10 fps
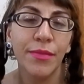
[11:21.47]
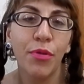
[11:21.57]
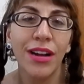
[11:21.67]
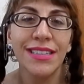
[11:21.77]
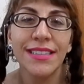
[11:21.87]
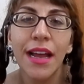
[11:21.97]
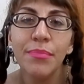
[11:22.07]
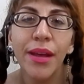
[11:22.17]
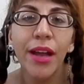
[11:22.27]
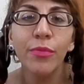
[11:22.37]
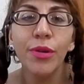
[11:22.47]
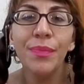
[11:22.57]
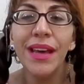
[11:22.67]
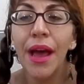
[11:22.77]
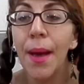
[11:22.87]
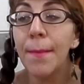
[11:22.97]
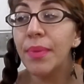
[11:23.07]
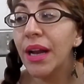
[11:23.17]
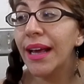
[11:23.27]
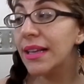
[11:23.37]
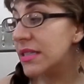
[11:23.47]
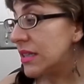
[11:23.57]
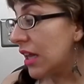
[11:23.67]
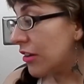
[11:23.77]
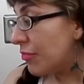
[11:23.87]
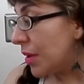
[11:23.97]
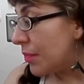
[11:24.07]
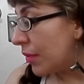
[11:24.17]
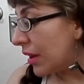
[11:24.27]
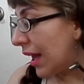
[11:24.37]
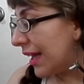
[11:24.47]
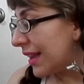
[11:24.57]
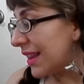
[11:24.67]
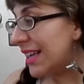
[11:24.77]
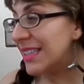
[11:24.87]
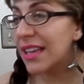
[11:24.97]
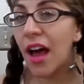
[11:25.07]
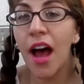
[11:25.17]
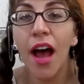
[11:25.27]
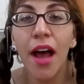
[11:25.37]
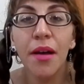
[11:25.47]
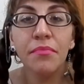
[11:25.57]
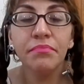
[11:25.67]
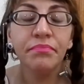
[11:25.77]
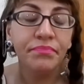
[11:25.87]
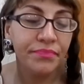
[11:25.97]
Project 10 pan would be, but I guess a lot of people like these. Um,